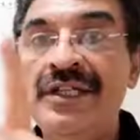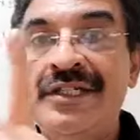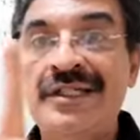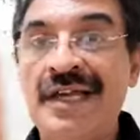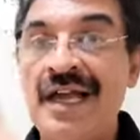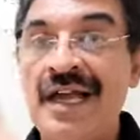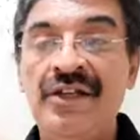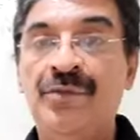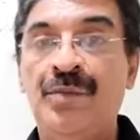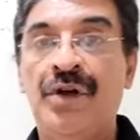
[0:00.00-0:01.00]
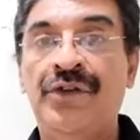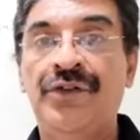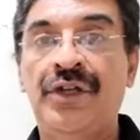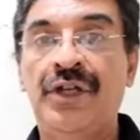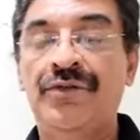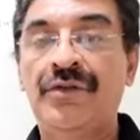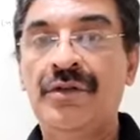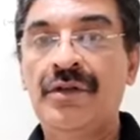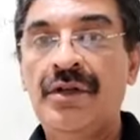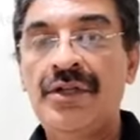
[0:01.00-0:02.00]
tan is positive.
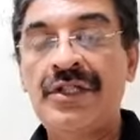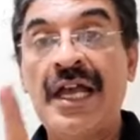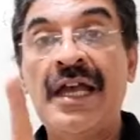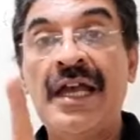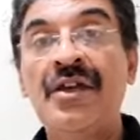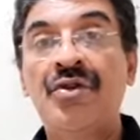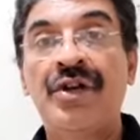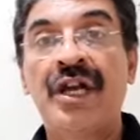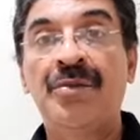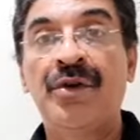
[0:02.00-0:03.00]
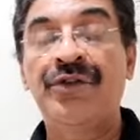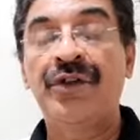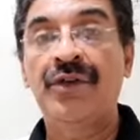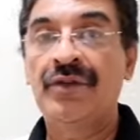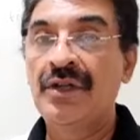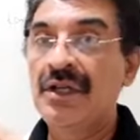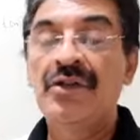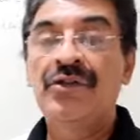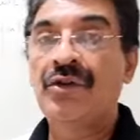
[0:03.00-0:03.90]
Tan and cot are positive. So